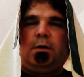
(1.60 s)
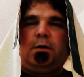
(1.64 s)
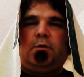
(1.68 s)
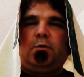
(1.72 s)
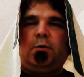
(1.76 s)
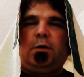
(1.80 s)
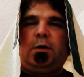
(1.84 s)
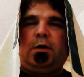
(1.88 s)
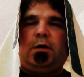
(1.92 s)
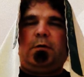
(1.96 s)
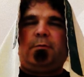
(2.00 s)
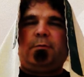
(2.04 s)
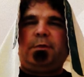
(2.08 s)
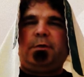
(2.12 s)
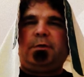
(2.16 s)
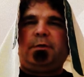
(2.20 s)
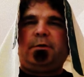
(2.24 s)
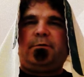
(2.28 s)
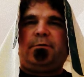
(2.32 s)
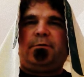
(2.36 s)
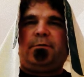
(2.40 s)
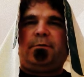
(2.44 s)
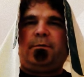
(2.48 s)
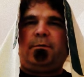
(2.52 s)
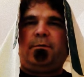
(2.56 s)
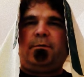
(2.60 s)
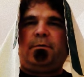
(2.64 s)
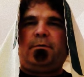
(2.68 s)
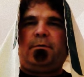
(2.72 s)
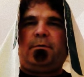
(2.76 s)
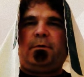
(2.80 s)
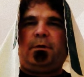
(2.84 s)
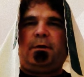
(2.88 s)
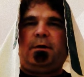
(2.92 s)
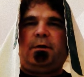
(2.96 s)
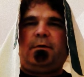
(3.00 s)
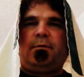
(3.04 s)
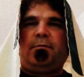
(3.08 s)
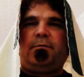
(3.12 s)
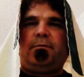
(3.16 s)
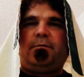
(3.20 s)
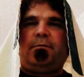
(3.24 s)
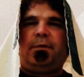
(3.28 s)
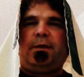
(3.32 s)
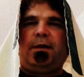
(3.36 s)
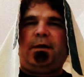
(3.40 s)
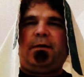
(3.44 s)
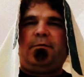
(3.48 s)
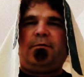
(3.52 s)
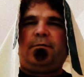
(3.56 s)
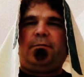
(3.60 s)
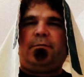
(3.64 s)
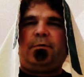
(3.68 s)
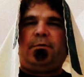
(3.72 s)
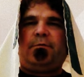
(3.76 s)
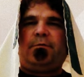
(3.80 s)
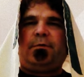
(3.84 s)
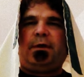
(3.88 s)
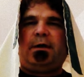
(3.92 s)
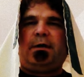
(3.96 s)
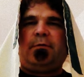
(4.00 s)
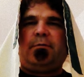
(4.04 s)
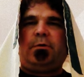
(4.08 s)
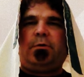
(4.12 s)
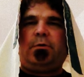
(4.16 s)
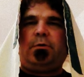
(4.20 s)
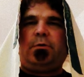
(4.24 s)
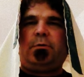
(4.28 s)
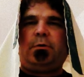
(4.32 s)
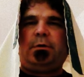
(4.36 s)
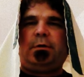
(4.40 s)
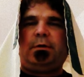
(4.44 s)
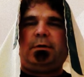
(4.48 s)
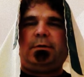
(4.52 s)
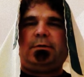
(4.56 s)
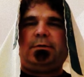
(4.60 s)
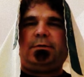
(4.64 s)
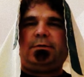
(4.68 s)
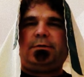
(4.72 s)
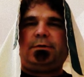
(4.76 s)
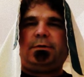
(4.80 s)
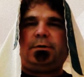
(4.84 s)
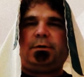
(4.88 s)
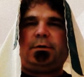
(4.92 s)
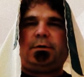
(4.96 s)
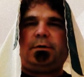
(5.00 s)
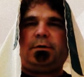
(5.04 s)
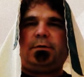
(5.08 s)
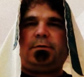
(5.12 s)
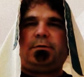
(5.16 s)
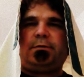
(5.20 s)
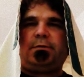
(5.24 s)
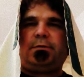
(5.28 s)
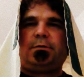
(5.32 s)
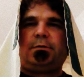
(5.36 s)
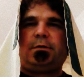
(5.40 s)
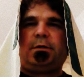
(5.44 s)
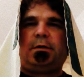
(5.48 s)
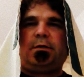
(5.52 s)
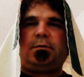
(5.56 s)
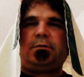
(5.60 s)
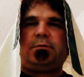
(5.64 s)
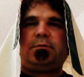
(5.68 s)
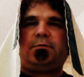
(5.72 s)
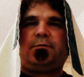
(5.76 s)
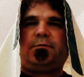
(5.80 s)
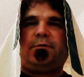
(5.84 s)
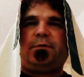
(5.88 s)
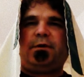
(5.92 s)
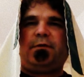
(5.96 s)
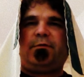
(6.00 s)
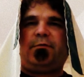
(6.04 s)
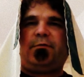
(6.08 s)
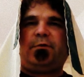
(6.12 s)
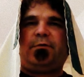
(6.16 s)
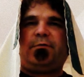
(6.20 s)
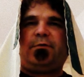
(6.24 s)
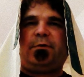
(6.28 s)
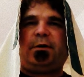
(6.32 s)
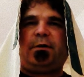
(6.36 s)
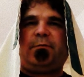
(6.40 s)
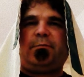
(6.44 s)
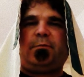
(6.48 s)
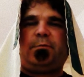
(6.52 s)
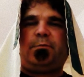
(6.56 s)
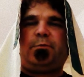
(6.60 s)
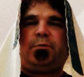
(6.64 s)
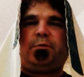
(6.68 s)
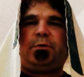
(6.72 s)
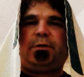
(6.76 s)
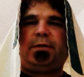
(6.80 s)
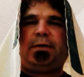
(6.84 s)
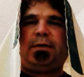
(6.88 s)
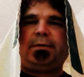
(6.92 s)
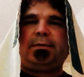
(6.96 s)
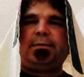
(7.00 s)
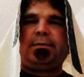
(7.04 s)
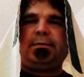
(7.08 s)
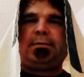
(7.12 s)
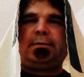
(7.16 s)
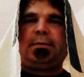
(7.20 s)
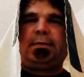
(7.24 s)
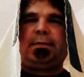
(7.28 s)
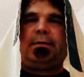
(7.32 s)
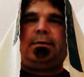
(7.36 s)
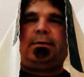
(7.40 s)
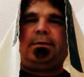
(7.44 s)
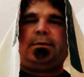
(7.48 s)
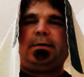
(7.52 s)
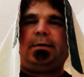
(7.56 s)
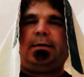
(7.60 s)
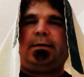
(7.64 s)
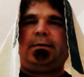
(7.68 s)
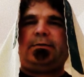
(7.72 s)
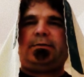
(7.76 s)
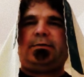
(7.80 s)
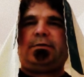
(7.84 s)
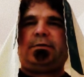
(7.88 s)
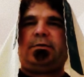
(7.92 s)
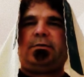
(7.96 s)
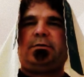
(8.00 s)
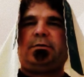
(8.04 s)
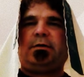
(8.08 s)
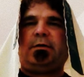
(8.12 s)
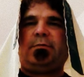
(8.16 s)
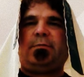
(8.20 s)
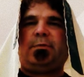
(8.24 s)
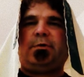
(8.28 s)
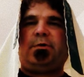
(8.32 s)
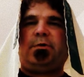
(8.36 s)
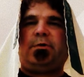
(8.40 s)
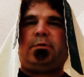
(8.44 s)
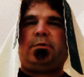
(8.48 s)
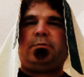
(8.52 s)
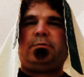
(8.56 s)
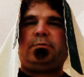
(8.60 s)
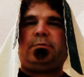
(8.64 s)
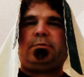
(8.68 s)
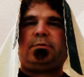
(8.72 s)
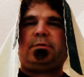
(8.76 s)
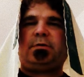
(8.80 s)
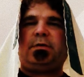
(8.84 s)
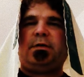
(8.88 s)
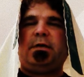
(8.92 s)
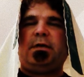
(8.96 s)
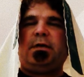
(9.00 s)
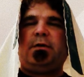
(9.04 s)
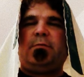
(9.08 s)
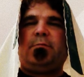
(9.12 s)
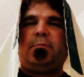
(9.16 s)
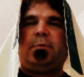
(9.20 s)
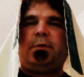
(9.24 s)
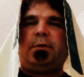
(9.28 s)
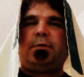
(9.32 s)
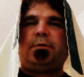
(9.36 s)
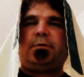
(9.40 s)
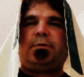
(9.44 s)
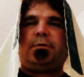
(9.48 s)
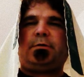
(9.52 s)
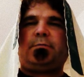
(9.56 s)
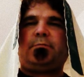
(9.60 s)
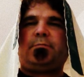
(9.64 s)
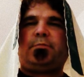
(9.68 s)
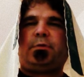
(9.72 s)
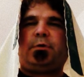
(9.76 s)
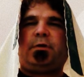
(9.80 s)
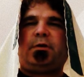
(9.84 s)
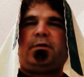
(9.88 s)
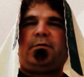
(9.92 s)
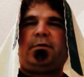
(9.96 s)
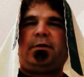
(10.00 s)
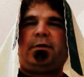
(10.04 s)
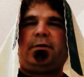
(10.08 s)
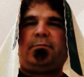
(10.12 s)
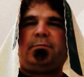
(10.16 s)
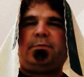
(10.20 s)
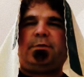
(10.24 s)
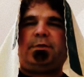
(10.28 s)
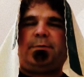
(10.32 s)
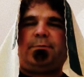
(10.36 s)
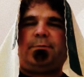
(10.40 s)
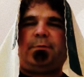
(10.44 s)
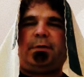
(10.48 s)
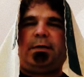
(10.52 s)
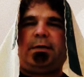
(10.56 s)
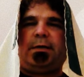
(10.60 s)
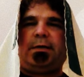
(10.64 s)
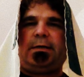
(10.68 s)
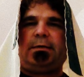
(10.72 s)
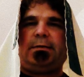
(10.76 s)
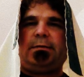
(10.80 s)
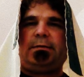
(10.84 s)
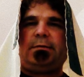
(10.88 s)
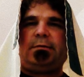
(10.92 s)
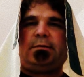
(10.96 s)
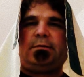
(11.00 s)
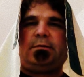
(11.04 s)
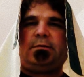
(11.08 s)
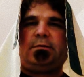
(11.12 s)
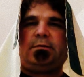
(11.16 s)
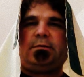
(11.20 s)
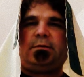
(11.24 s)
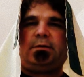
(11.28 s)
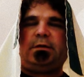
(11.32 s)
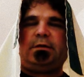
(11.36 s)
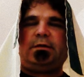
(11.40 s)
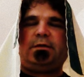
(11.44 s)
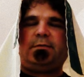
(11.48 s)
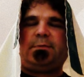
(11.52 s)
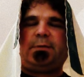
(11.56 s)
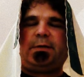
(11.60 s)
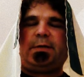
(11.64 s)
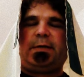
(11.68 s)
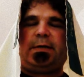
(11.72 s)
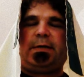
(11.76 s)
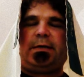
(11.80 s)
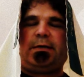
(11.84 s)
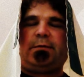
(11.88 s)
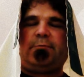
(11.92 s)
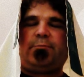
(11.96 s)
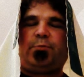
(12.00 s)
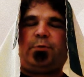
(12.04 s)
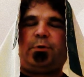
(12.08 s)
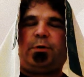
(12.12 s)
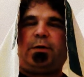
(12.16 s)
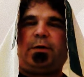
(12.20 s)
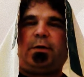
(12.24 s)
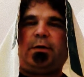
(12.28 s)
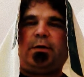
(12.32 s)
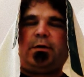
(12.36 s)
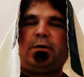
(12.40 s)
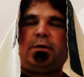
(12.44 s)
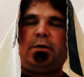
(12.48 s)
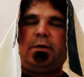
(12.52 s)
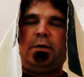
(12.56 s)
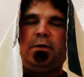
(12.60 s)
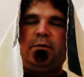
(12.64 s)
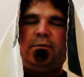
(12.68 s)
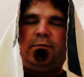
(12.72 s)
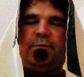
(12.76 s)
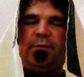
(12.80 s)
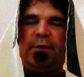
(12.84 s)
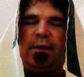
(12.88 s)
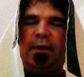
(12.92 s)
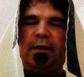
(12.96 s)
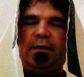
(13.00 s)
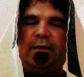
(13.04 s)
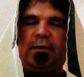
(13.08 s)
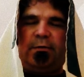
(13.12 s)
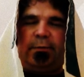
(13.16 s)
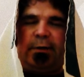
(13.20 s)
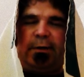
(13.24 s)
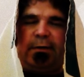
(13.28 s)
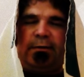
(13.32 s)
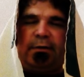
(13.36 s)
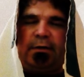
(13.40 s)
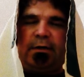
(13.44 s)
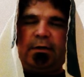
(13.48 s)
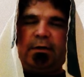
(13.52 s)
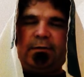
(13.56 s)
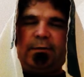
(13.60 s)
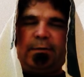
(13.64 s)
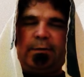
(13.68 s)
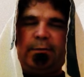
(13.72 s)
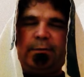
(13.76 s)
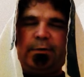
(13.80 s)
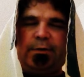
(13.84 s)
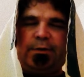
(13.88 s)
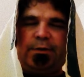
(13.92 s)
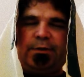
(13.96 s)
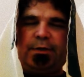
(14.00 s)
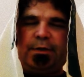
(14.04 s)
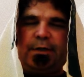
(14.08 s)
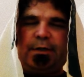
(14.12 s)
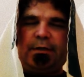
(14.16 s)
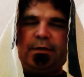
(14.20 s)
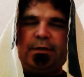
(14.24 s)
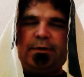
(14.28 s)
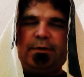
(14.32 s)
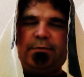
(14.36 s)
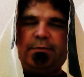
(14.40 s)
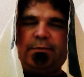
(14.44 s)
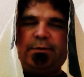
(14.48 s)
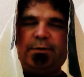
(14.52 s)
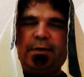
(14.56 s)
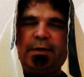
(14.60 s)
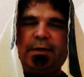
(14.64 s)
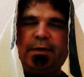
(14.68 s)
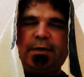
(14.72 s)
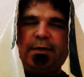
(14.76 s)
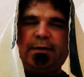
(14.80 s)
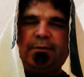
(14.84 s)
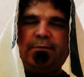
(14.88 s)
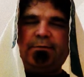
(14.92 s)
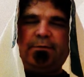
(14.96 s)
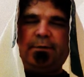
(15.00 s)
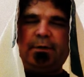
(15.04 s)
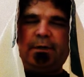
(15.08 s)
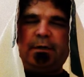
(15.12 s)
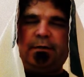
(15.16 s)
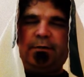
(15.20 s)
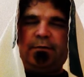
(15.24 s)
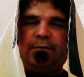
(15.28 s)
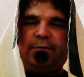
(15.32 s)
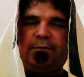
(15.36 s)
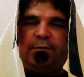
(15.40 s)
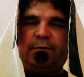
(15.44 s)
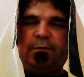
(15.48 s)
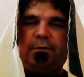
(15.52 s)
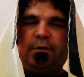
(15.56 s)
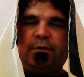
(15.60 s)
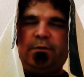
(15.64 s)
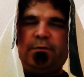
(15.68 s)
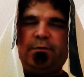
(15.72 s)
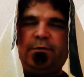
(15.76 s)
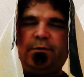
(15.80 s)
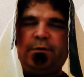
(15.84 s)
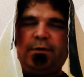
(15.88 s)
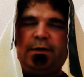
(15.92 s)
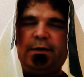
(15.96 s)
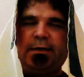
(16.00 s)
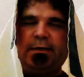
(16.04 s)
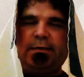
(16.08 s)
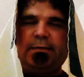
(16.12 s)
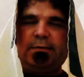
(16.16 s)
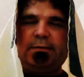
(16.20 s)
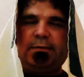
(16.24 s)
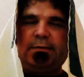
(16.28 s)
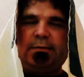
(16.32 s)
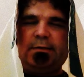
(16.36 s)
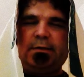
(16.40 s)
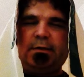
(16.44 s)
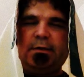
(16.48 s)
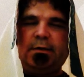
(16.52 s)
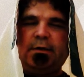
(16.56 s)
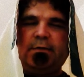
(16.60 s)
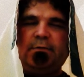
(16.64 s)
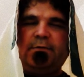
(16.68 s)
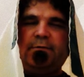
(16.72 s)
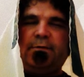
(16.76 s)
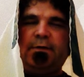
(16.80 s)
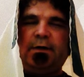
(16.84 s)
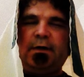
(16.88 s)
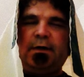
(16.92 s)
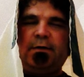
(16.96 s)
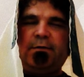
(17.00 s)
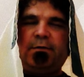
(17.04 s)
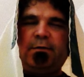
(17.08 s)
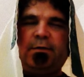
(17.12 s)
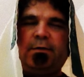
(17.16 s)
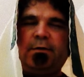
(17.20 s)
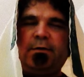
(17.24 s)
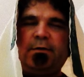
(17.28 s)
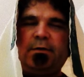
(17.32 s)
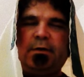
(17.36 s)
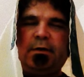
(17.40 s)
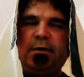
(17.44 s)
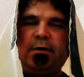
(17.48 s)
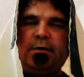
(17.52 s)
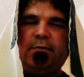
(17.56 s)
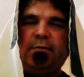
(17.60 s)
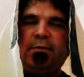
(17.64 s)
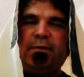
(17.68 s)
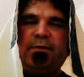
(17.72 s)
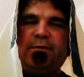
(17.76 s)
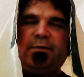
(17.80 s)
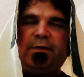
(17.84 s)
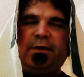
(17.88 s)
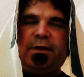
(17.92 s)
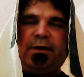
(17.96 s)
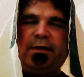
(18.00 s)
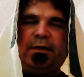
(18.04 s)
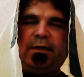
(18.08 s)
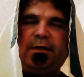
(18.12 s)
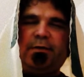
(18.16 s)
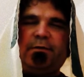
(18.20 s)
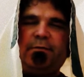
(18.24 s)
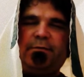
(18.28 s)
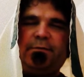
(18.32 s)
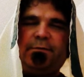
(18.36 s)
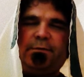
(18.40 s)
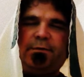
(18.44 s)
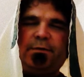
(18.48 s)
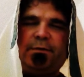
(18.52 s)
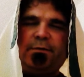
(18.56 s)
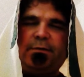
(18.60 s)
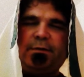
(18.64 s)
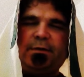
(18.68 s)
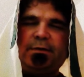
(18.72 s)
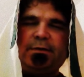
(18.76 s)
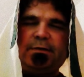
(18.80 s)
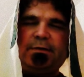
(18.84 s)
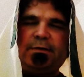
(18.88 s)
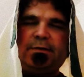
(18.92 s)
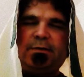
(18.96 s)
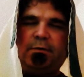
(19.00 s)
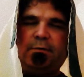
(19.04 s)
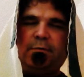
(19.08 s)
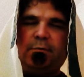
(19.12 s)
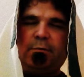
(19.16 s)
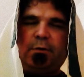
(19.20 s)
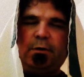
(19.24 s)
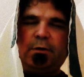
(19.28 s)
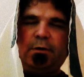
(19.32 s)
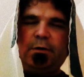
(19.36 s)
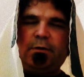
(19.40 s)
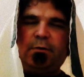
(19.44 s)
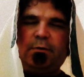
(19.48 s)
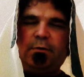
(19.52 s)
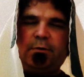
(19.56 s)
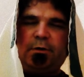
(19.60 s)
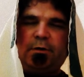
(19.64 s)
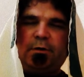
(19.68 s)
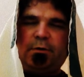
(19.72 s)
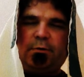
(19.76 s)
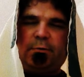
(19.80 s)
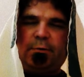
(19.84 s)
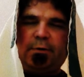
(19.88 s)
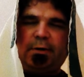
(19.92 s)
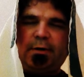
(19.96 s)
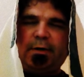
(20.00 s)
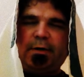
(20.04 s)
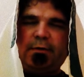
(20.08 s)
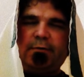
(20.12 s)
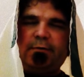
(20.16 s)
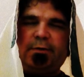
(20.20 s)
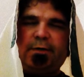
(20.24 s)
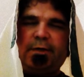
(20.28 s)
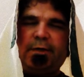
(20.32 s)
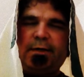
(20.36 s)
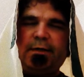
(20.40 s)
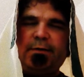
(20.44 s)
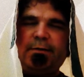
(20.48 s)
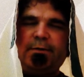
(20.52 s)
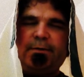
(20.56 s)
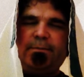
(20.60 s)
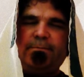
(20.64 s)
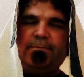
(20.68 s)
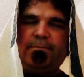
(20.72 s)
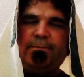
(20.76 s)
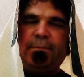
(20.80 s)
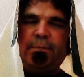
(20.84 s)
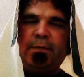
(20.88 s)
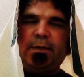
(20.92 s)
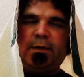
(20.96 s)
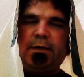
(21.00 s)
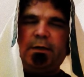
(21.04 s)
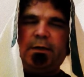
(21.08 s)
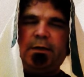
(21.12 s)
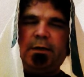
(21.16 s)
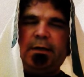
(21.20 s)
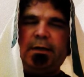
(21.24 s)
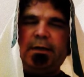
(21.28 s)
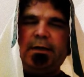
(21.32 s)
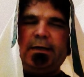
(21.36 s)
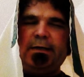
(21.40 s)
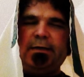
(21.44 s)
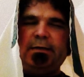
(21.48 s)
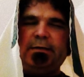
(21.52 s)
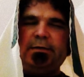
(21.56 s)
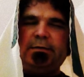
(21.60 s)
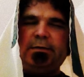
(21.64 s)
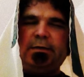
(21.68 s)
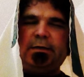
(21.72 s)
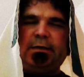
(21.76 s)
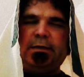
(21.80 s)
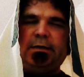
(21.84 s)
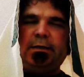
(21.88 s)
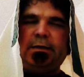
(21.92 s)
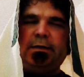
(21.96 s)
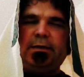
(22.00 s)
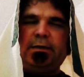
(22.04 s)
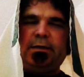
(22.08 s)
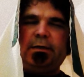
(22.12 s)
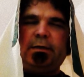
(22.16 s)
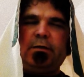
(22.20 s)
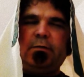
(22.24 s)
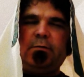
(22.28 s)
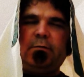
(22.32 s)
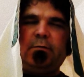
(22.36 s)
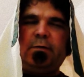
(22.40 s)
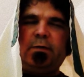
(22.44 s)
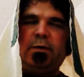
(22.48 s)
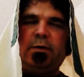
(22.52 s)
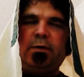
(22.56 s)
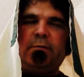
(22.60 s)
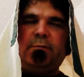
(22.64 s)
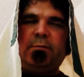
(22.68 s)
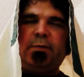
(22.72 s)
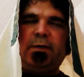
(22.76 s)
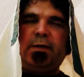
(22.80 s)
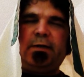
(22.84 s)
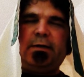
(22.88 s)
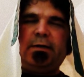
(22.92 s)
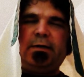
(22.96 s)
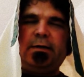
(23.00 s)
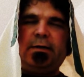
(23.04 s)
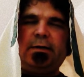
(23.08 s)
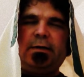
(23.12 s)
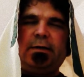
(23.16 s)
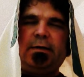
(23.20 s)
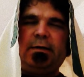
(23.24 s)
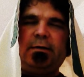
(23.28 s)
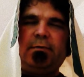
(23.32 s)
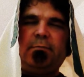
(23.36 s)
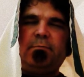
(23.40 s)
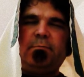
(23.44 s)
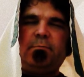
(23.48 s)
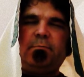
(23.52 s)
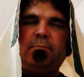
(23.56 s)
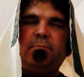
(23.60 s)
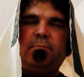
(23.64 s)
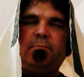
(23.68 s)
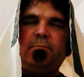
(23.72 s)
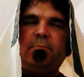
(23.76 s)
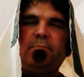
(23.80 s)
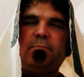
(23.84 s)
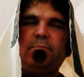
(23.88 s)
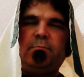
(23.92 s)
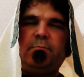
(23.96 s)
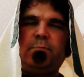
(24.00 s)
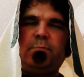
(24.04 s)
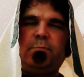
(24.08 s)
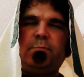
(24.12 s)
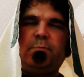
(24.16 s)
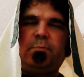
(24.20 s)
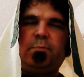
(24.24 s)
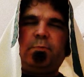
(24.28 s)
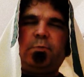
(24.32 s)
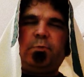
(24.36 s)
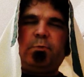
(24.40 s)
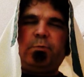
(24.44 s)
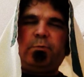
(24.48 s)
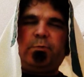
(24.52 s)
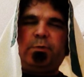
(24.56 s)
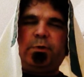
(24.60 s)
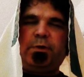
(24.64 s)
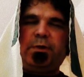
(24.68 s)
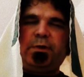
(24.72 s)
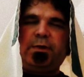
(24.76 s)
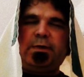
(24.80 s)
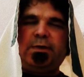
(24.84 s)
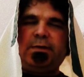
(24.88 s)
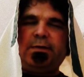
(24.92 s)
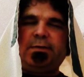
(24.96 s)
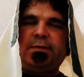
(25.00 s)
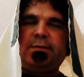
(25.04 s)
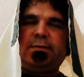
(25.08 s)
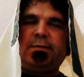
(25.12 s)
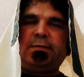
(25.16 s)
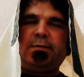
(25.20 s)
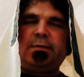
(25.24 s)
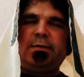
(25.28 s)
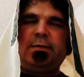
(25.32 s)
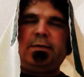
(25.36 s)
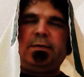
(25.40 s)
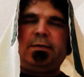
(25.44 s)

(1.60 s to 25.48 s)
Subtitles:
Welcome to the Faith Revival Holiness Church, also Faith Revival Place International. I'm your host, Minister and Prophet M.G. Mays. Let us begin in prayer. Father, we love you, we cherish you, we thank you, Father, for all things. Father, we thank you for this to work correctly, and help me put this